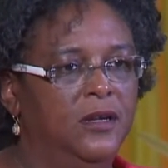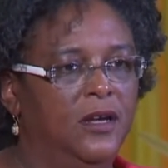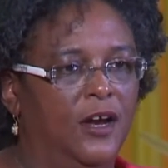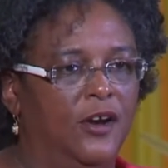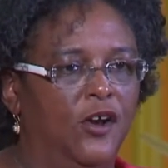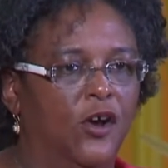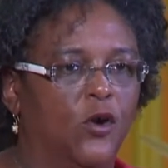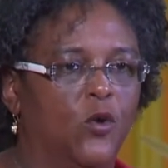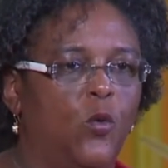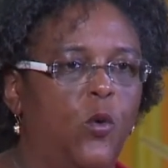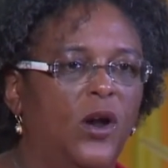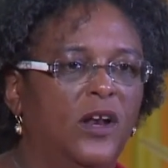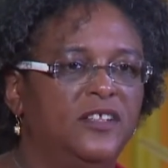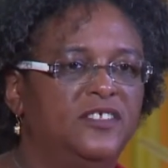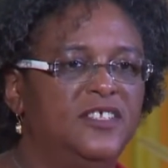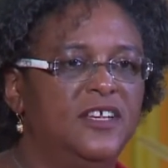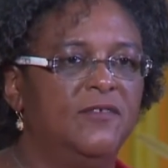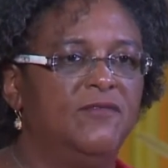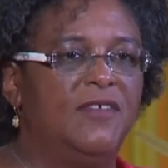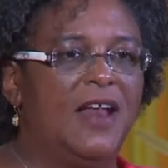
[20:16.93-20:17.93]
and our
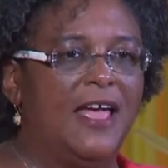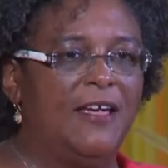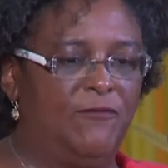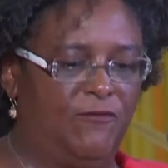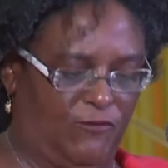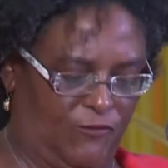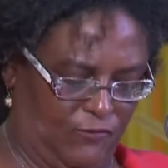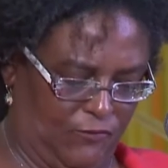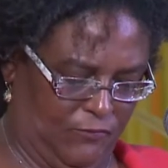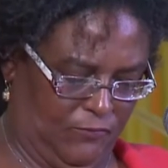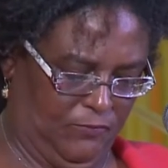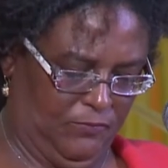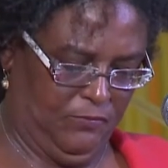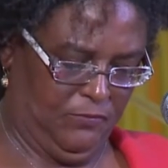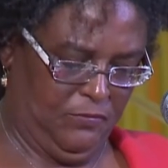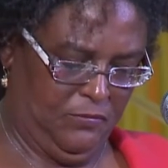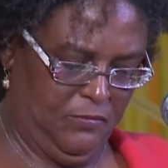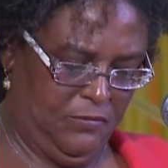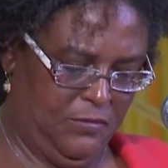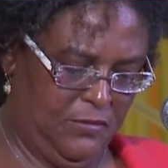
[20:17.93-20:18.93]
quality of life.
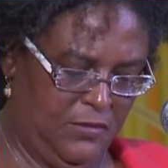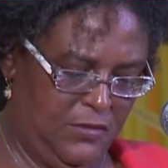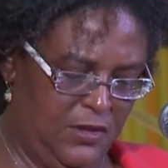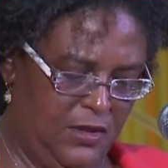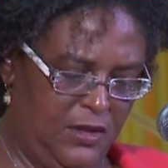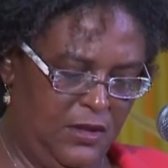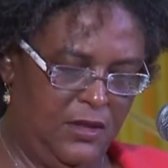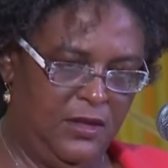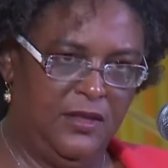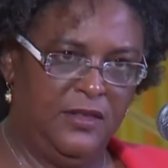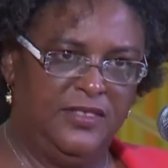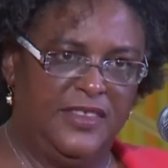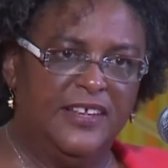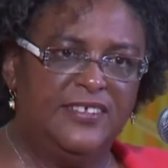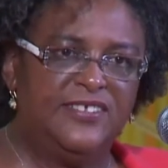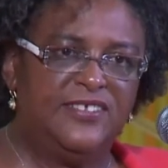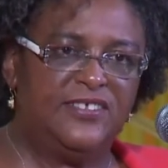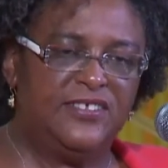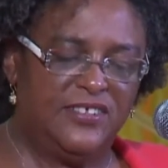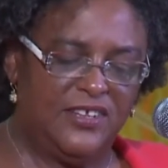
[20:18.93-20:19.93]

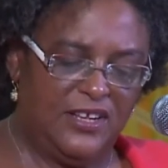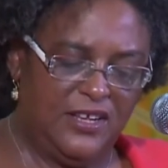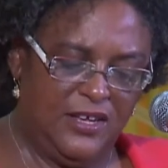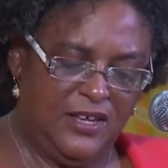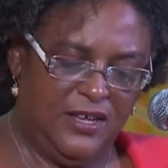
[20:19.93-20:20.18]
This